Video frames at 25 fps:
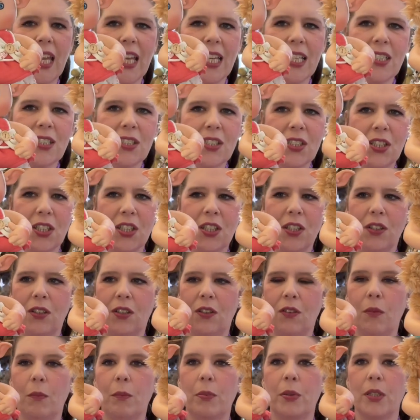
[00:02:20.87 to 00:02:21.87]

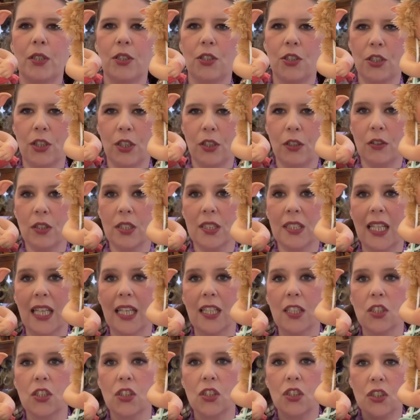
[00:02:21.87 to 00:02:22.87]
into
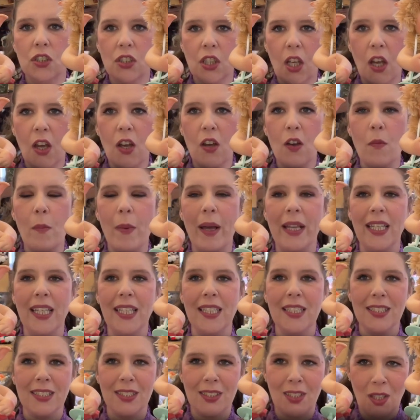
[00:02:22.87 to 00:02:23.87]
producing so many
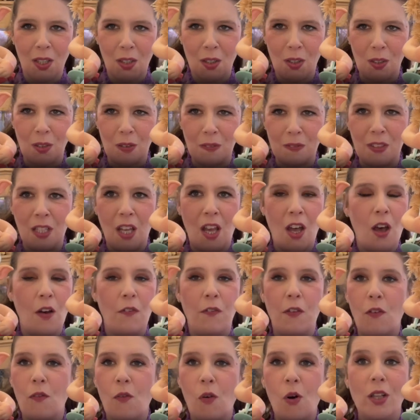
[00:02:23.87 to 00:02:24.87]
sculpts
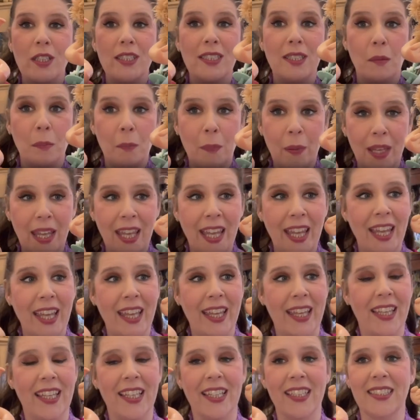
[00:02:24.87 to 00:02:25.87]
for what
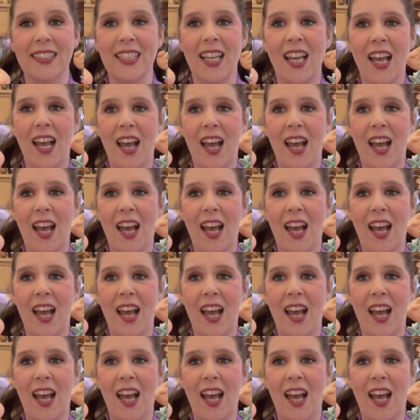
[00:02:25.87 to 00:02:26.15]
appears